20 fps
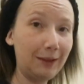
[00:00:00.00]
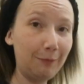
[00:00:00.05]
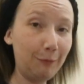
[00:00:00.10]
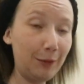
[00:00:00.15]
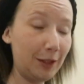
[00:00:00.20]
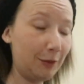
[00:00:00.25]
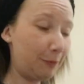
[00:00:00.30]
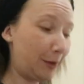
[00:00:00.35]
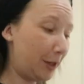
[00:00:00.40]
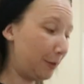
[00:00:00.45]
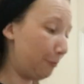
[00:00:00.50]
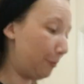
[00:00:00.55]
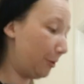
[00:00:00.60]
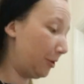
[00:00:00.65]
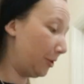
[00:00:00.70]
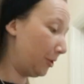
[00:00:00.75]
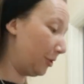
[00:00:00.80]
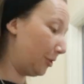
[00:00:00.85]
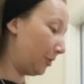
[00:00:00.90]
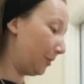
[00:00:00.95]
Bish bash
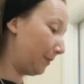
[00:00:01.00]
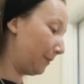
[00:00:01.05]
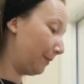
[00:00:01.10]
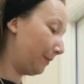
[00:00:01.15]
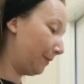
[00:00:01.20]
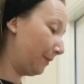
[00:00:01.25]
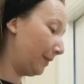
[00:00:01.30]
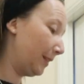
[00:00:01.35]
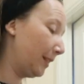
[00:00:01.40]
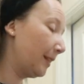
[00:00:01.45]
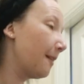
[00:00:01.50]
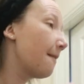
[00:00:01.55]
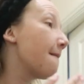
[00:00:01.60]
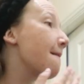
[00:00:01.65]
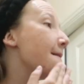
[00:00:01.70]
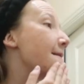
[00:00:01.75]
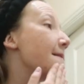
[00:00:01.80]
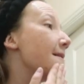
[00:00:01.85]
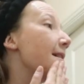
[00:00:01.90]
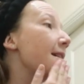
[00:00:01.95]
wash,
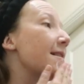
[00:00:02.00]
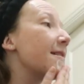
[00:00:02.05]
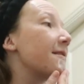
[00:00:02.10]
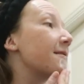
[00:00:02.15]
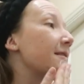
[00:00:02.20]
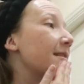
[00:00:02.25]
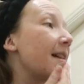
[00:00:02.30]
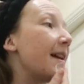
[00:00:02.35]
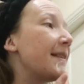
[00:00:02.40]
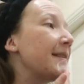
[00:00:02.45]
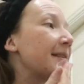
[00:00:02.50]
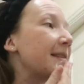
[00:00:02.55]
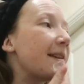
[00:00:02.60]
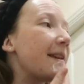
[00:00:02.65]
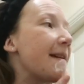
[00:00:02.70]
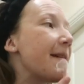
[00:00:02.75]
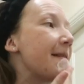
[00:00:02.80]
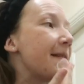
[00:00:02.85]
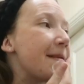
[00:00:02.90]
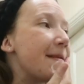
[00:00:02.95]
A little
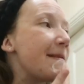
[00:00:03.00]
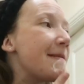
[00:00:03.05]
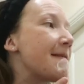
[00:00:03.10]
cleanser